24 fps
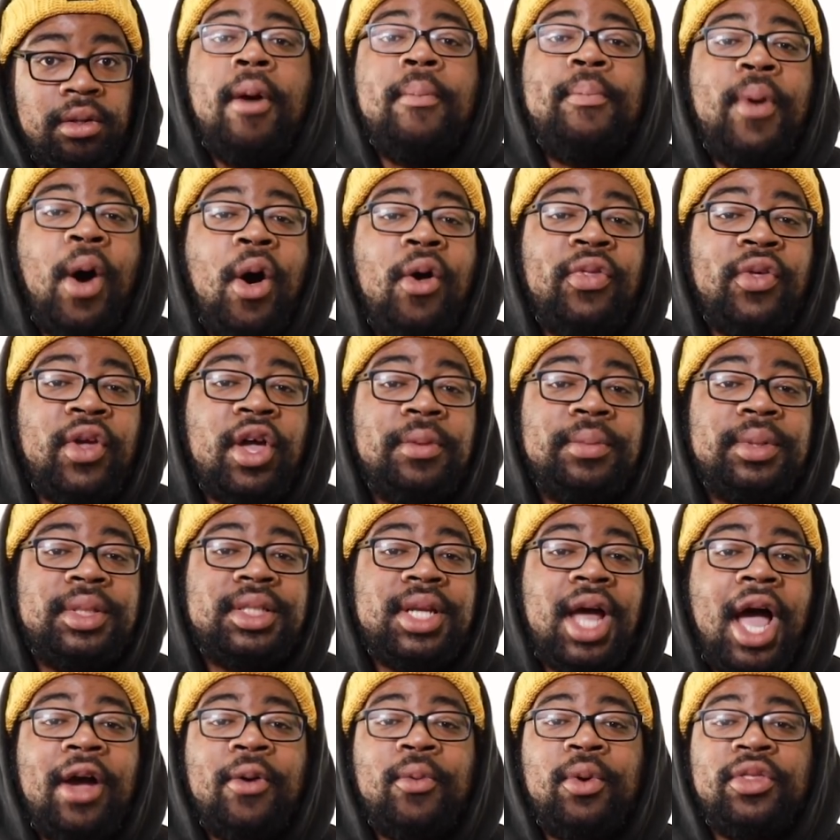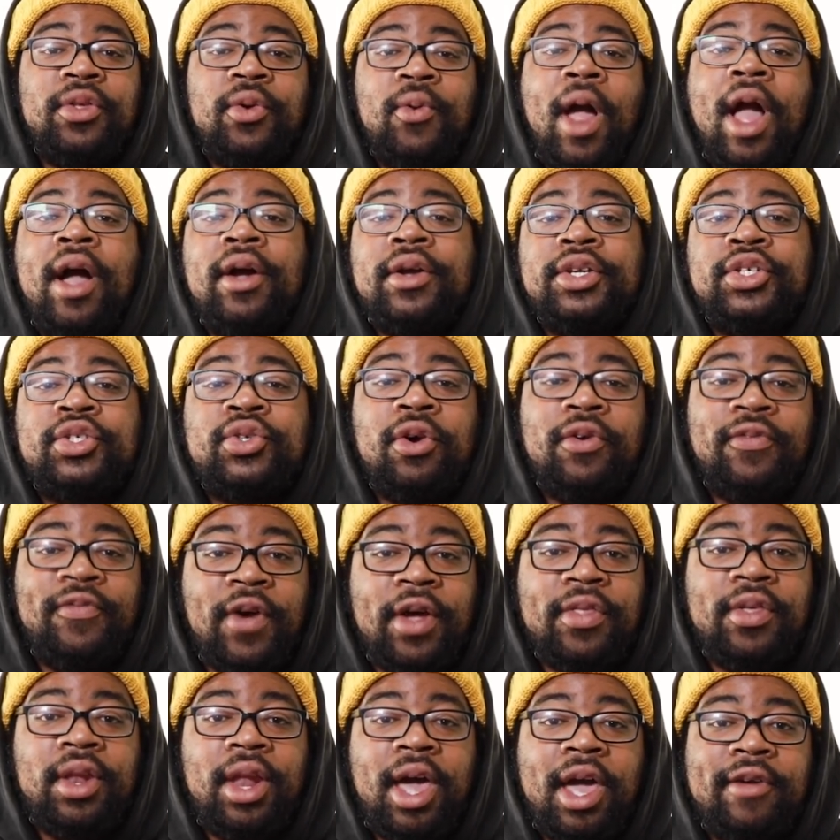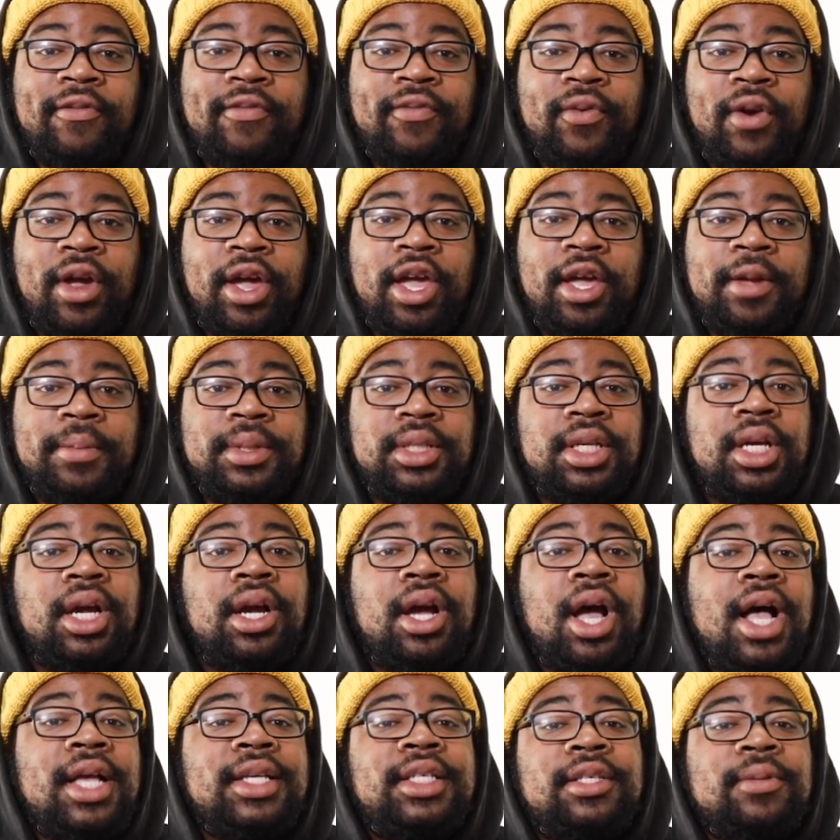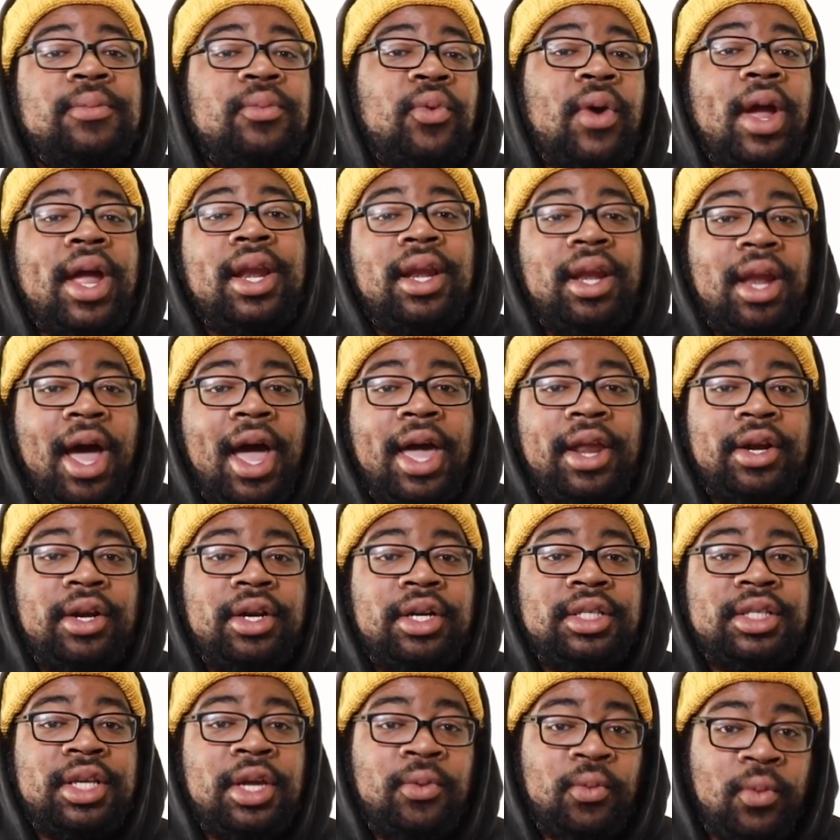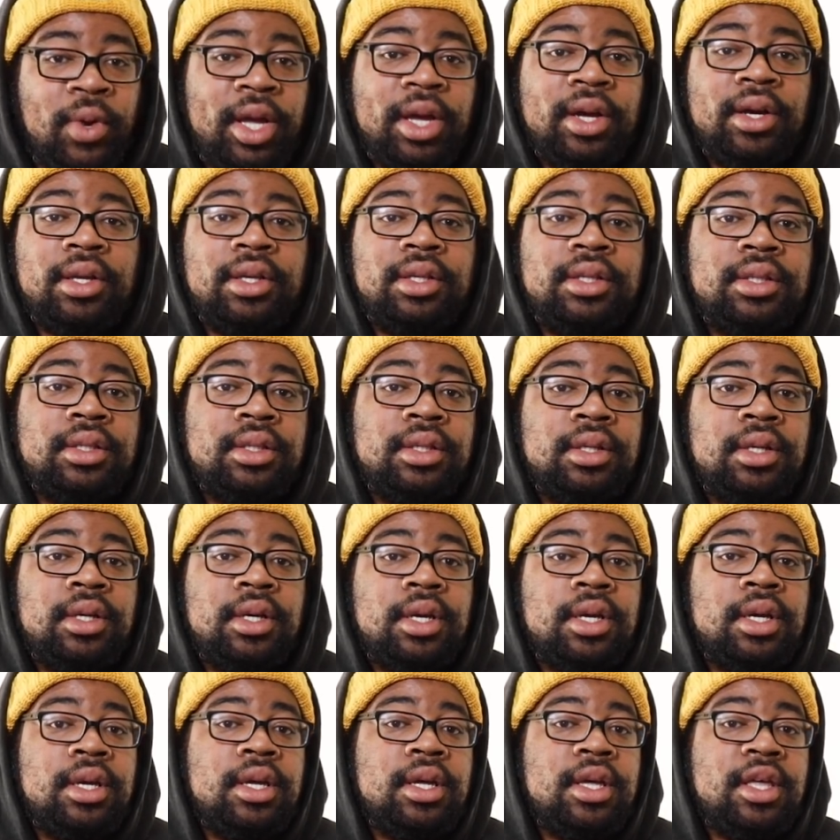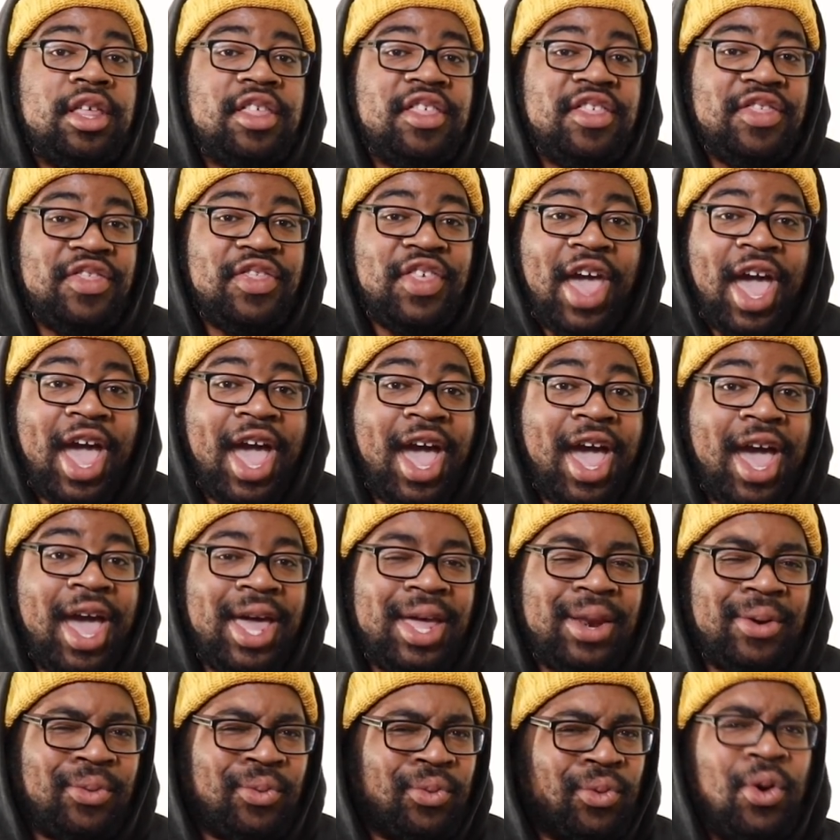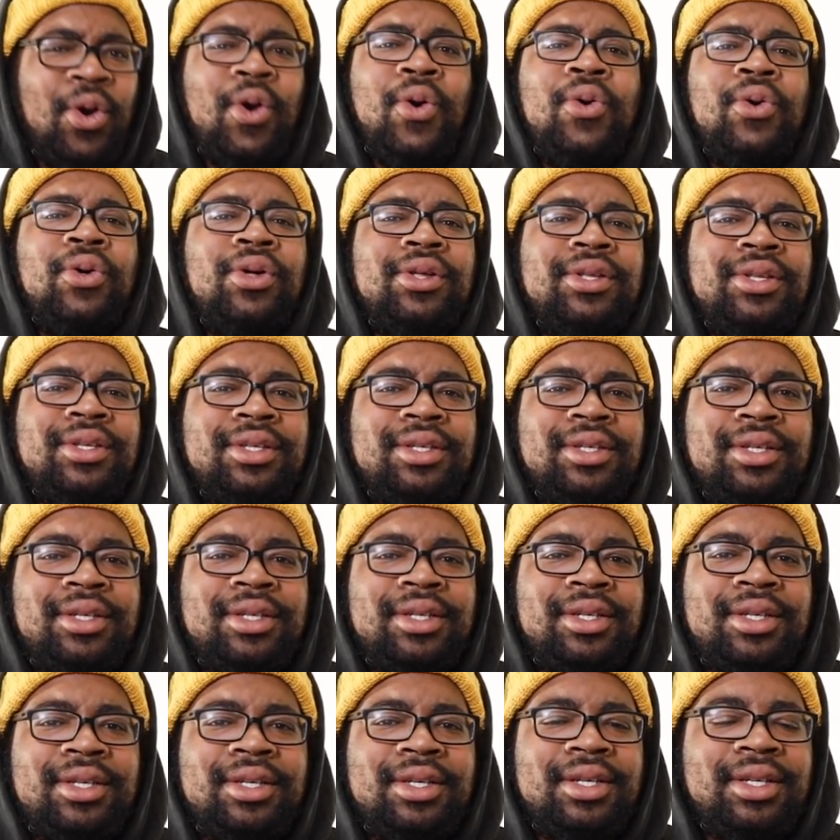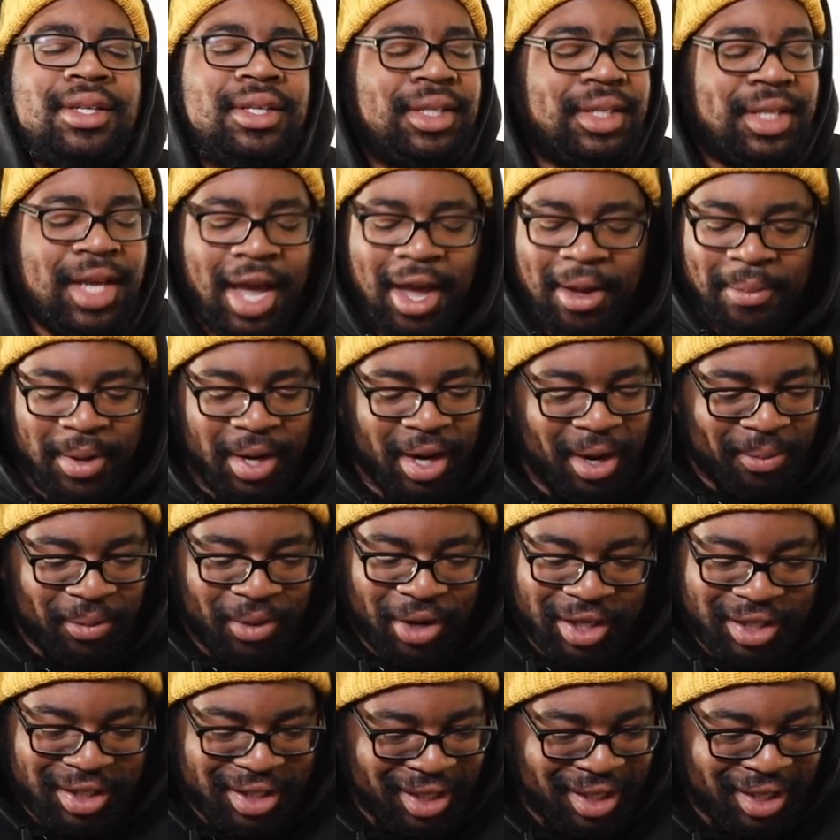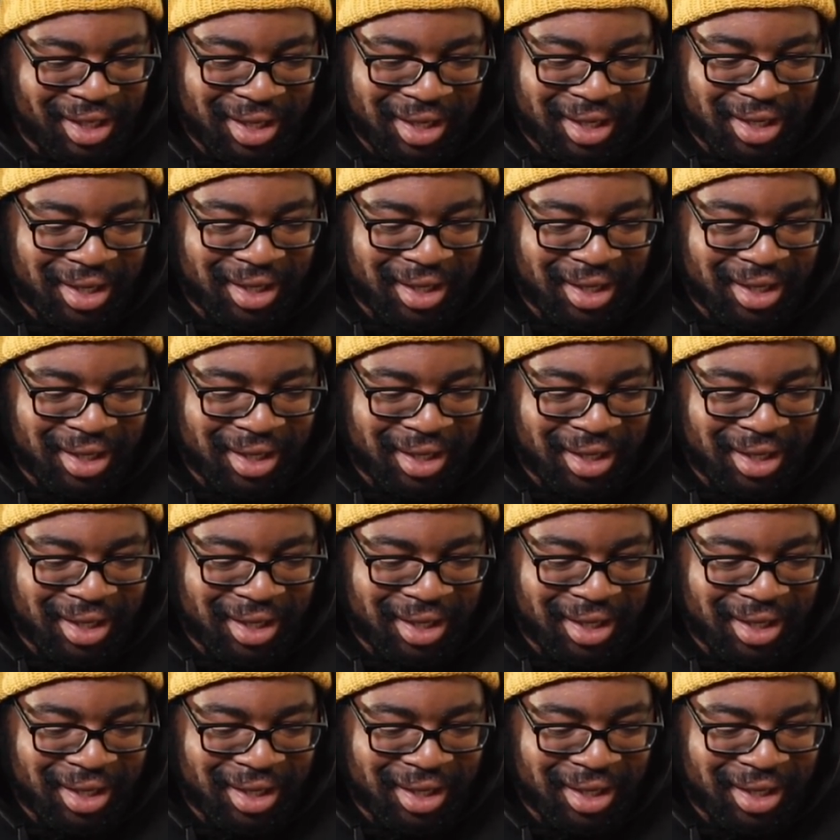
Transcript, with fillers: Both come stock with ground control featherlight frames, custom rain liners, and wheels. That roll. Damn it, I'm rusty.